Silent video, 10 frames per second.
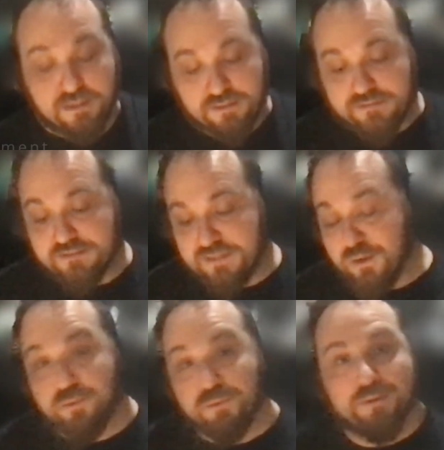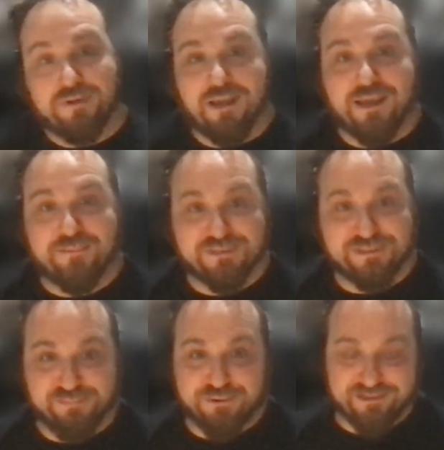So Amos
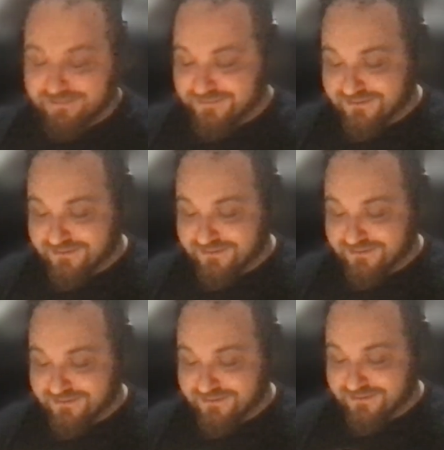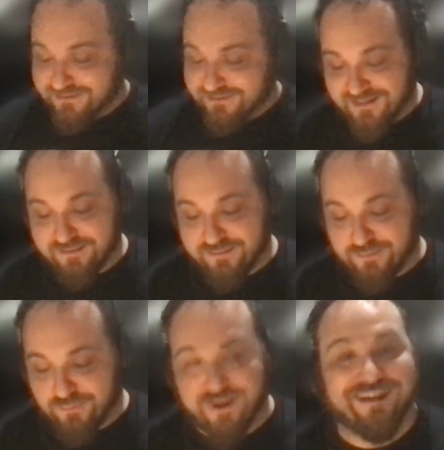Burton,
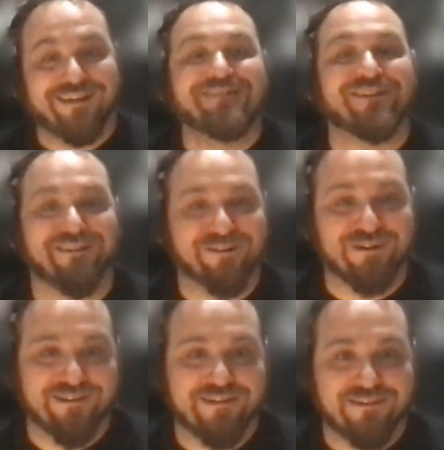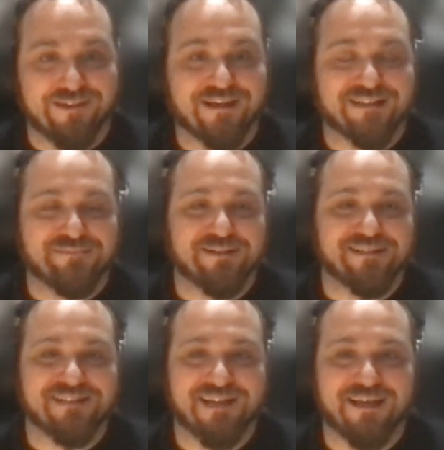when he's on Earth,
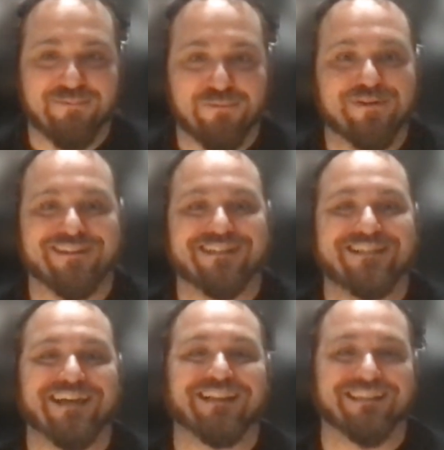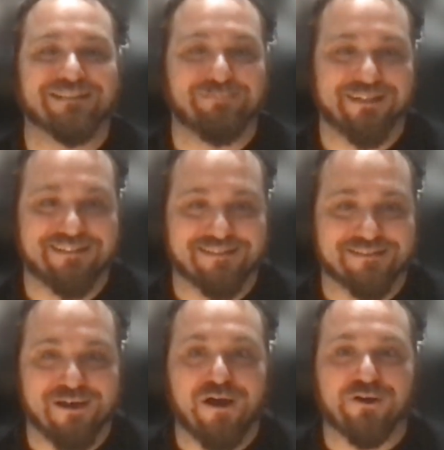spends time in one of the deadliest
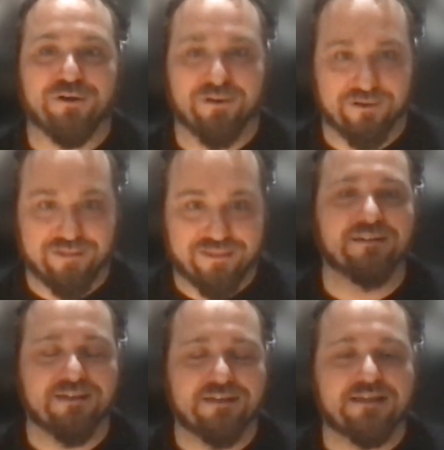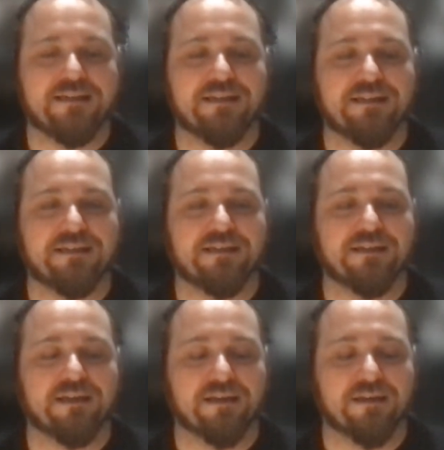places on Earth. He
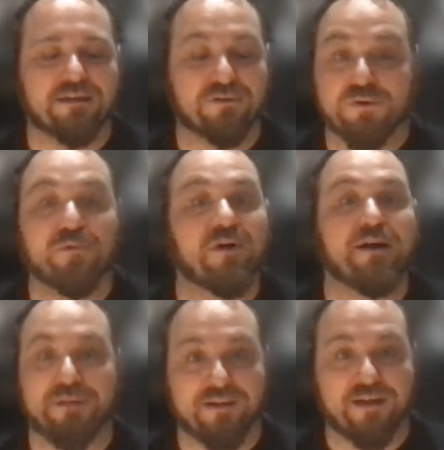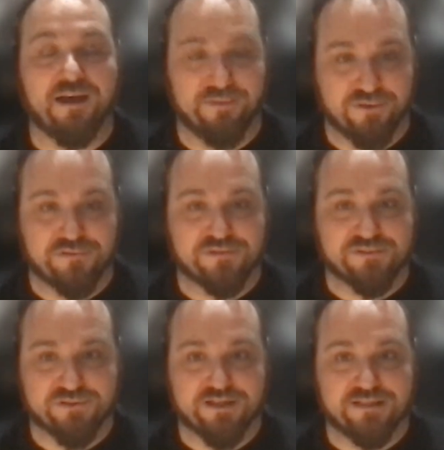grew up on those
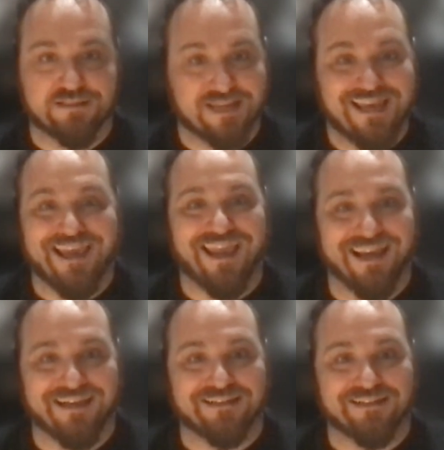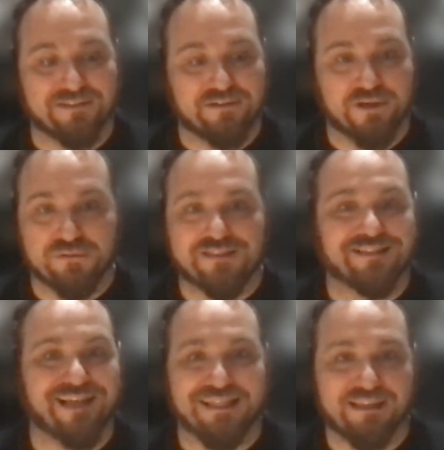streets and knows the
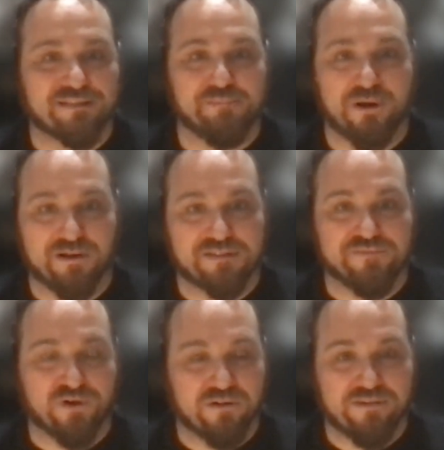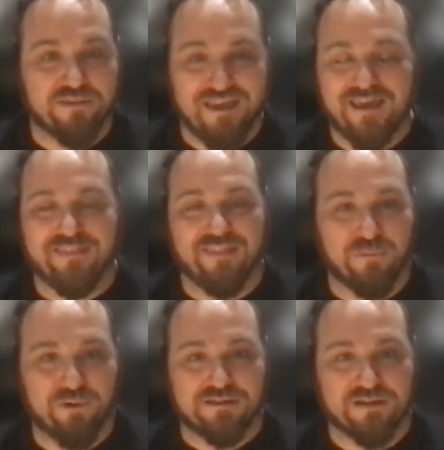deadliest parts of Earth, and then
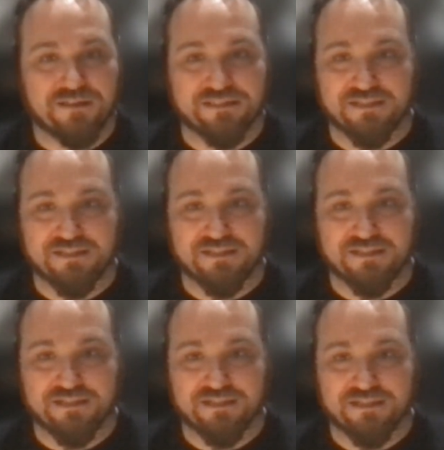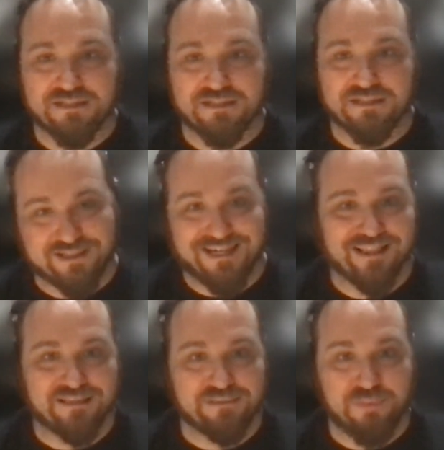went on to engage with the deadliest